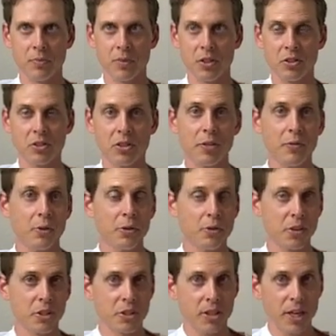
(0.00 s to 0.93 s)
This is if
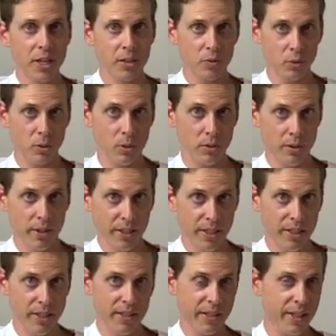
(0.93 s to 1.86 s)
you're successful
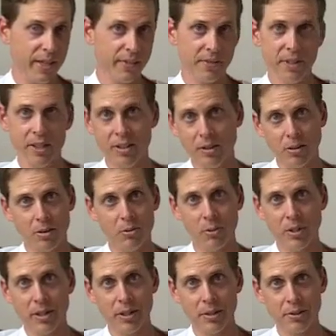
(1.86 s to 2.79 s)
at getting the caffeine
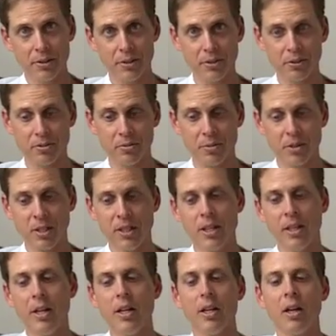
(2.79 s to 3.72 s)
all the way out of your system.
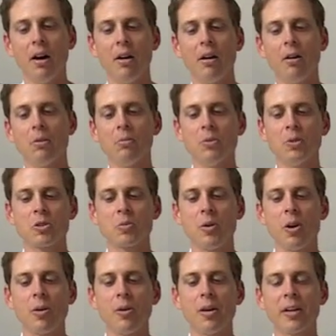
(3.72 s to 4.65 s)

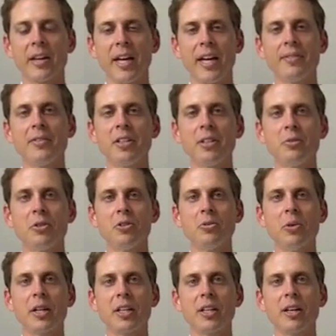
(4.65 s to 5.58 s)
Small amount of caffeine when
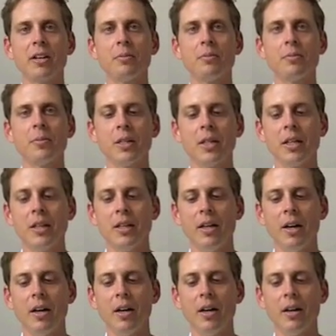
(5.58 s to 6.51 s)
you wake up,
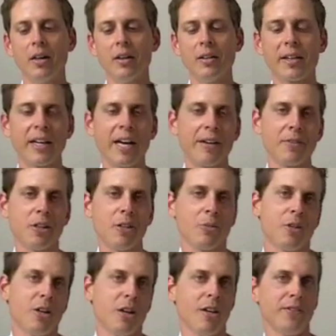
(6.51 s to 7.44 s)
like half a
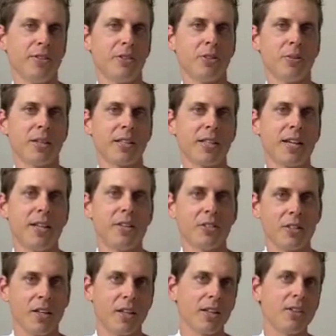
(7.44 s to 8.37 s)
cup of coffee or something like
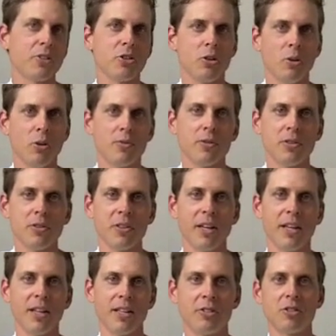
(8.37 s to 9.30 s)
that, just kind of get you going for the
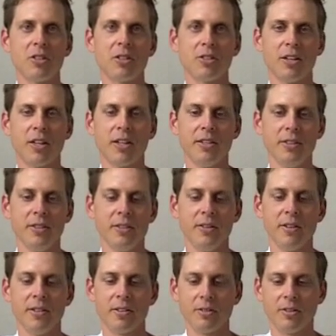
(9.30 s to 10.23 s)
day, get you excited
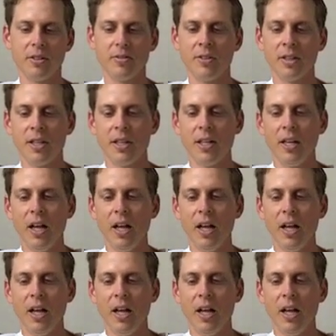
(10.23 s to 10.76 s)
and all that stuff.